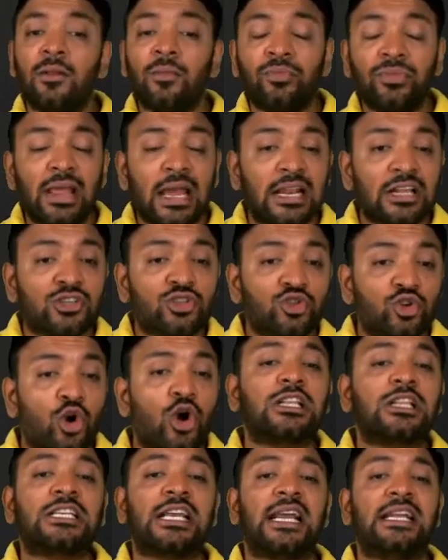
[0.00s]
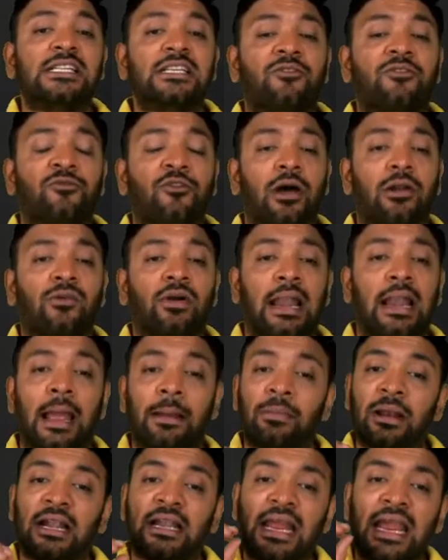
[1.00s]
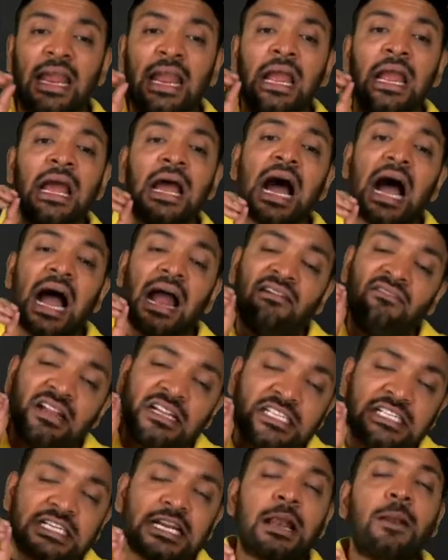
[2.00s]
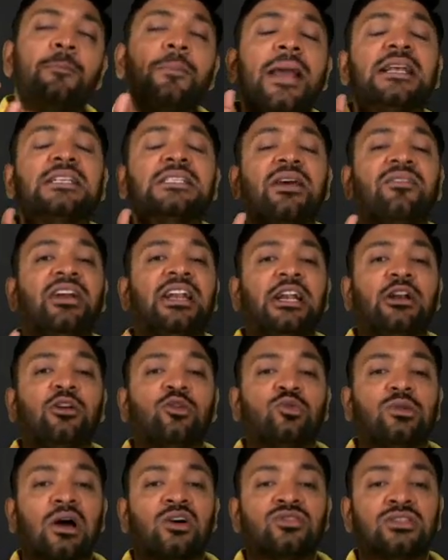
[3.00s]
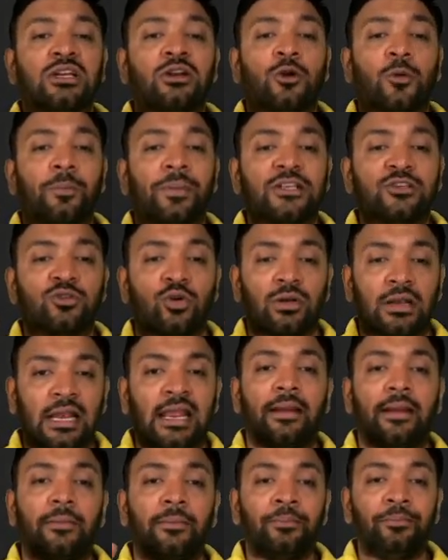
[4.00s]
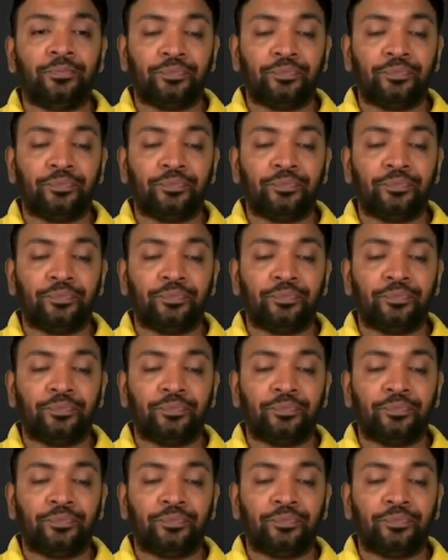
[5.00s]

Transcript: There is no change in forward liability. I will still pay 72,000 rupees only.